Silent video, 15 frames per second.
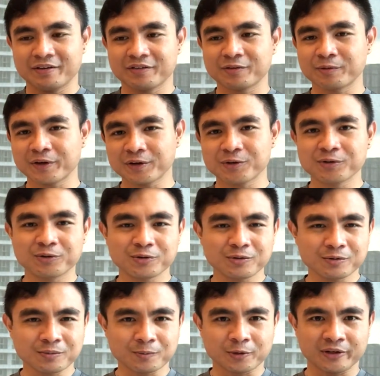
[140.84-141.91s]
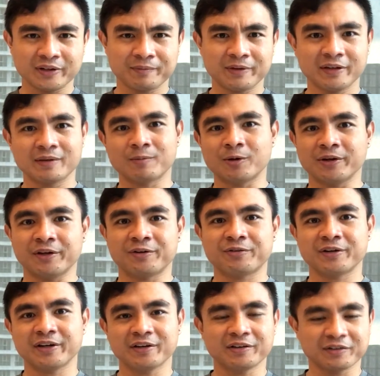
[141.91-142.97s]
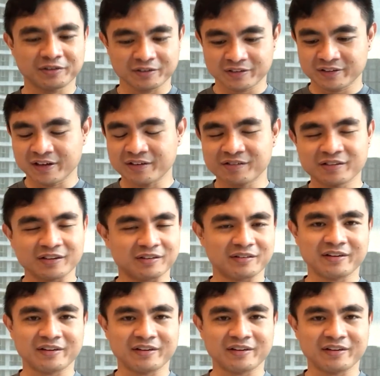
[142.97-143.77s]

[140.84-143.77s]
when you do media monitoring, that's it.